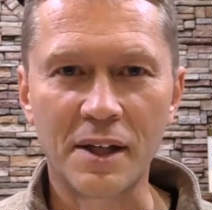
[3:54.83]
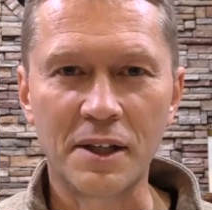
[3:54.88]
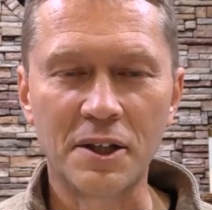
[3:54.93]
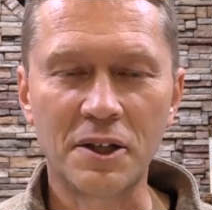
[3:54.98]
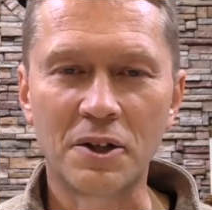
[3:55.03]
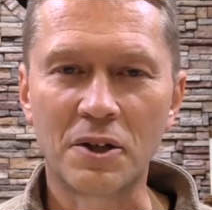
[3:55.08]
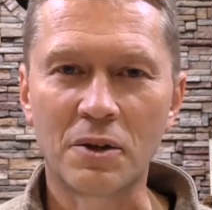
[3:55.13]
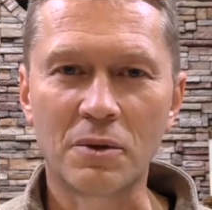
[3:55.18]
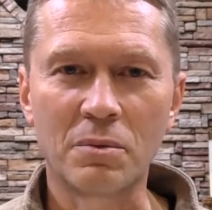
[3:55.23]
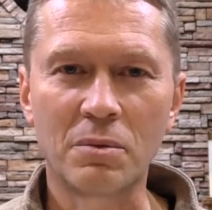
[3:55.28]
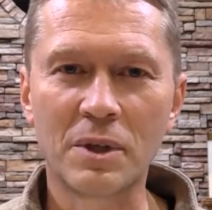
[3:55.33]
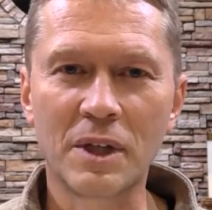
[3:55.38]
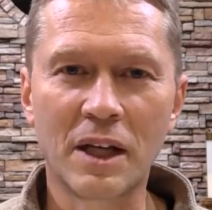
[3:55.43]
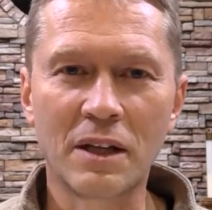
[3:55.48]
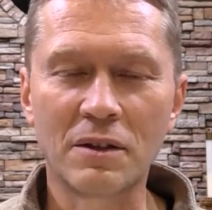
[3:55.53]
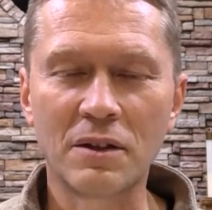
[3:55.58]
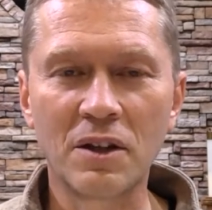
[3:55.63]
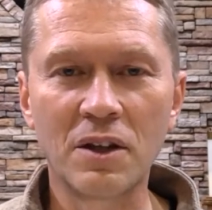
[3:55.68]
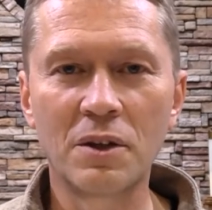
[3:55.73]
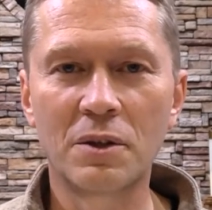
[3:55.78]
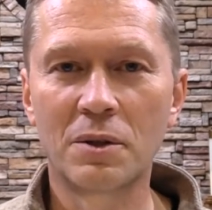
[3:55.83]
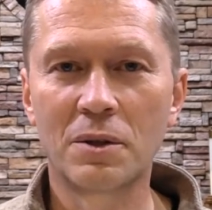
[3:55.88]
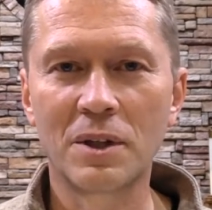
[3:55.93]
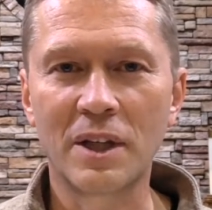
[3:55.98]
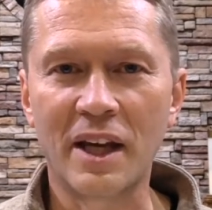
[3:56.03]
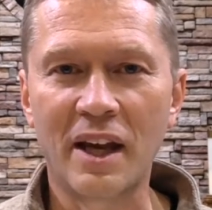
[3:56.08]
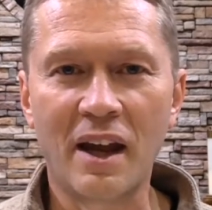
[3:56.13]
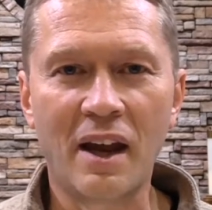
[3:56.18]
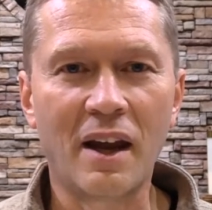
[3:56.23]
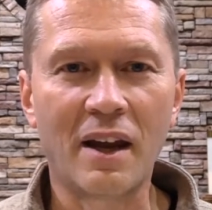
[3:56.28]
You know, we're not
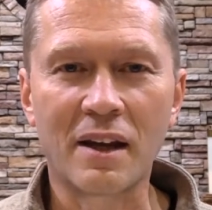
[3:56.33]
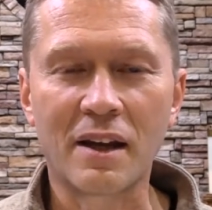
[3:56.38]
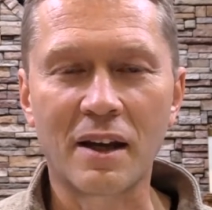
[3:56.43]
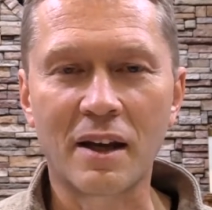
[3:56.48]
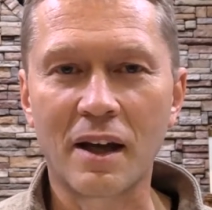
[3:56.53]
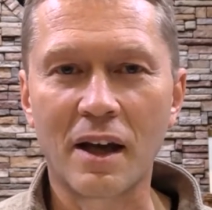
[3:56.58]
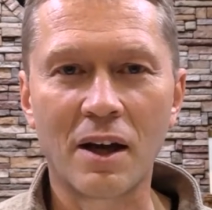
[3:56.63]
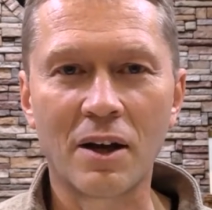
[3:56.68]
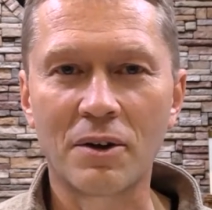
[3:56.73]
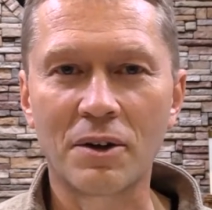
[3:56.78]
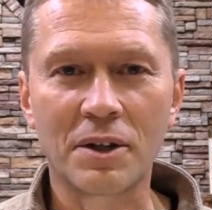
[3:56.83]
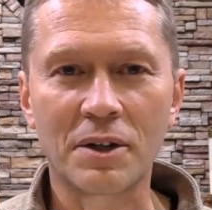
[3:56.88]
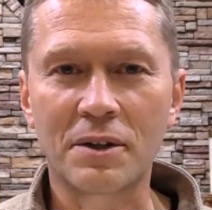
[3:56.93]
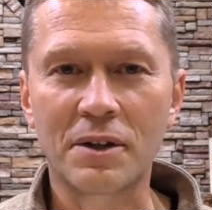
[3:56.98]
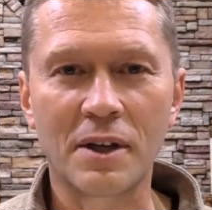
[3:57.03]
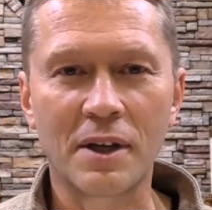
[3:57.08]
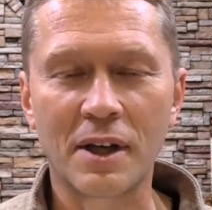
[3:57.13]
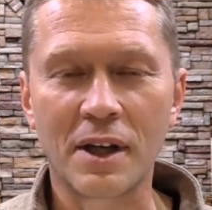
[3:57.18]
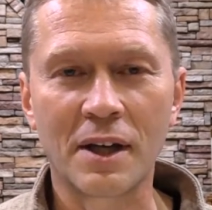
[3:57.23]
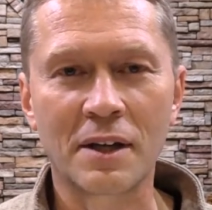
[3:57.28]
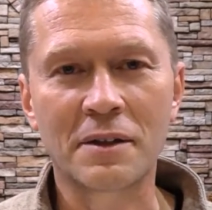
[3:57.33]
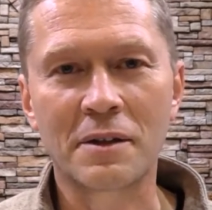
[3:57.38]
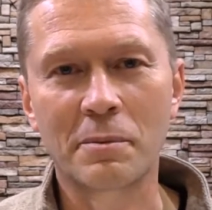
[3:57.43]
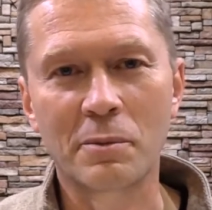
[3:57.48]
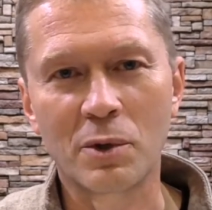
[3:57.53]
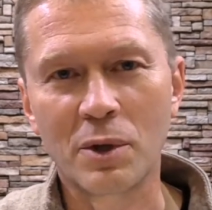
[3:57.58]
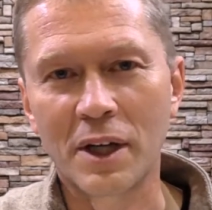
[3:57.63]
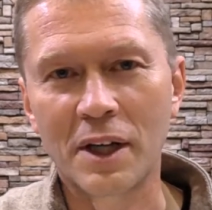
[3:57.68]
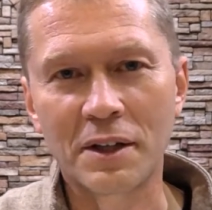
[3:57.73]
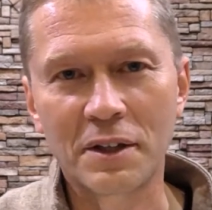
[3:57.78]
literally hanging out at the
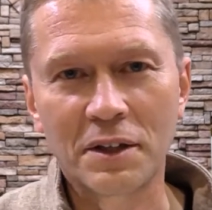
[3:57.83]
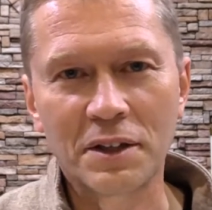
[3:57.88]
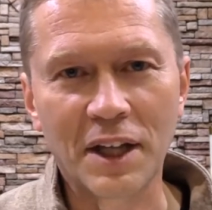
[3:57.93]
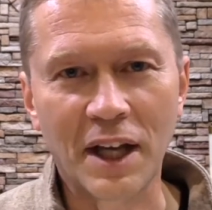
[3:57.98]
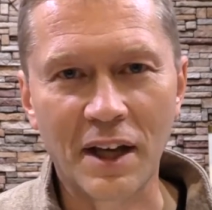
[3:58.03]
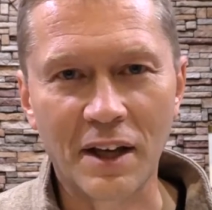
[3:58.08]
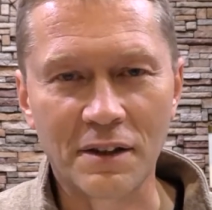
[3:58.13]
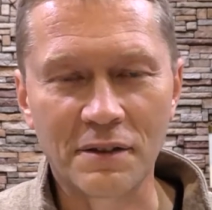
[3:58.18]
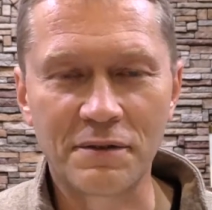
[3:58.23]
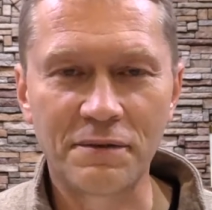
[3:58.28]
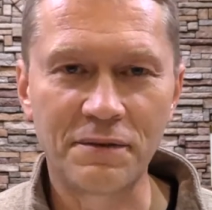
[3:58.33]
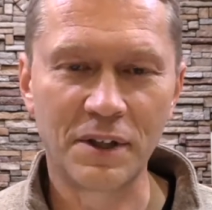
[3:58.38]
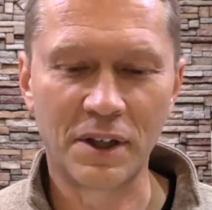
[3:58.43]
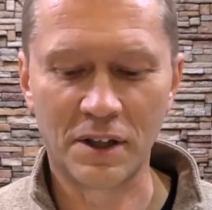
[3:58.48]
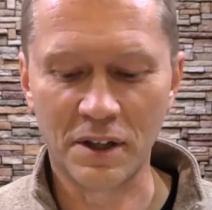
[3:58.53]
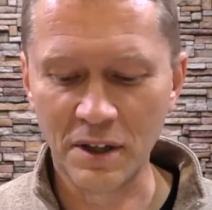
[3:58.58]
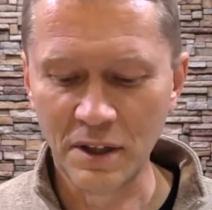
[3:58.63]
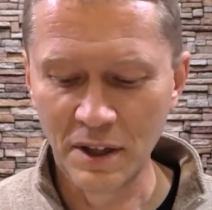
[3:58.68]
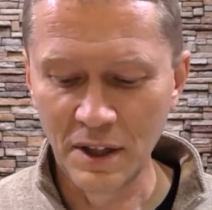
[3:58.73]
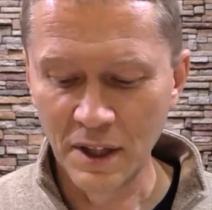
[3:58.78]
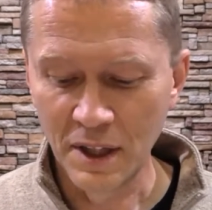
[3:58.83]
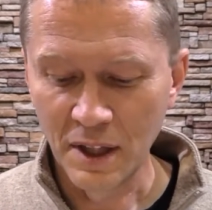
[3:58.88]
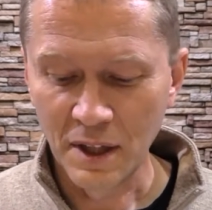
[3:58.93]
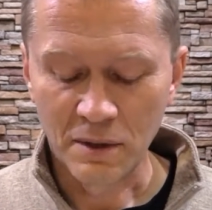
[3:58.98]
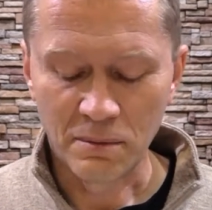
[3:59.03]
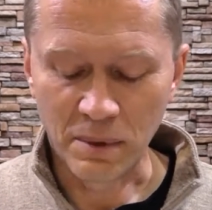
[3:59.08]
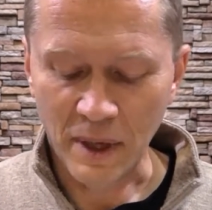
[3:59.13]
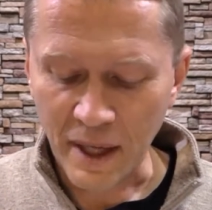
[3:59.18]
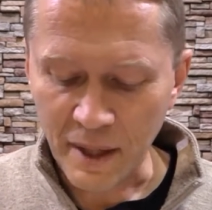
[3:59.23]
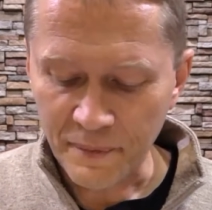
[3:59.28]
Marana landfill.
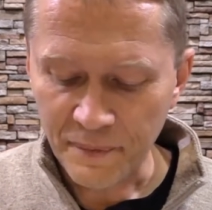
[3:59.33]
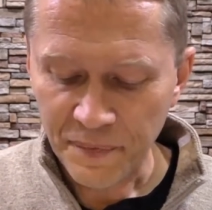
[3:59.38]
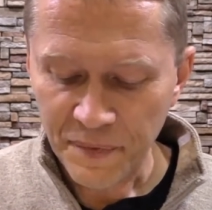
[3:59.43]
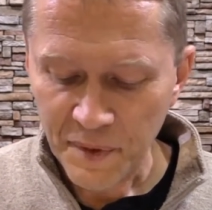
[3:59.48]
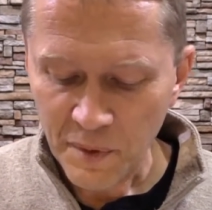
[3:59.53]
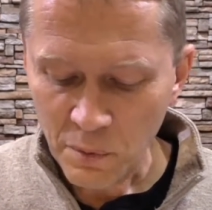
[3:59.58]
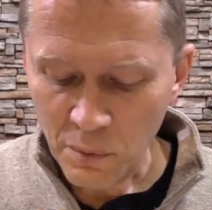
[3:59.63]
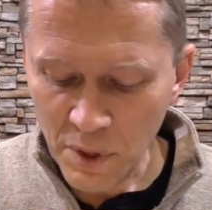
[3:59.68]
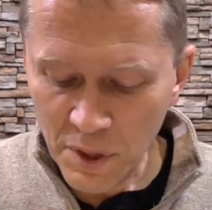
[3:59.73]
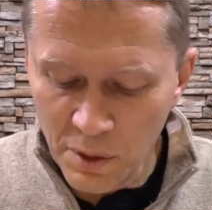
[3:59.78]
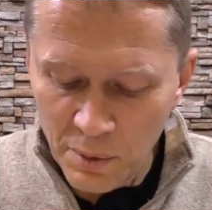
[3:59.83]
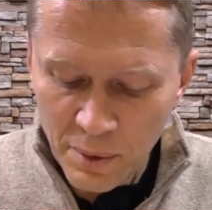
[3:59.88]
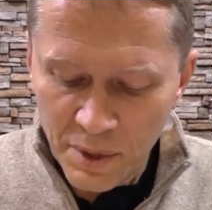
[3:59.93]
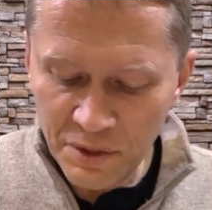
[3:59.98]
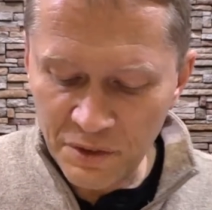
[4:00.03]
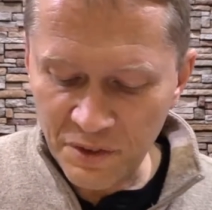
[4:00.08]
Right? What are we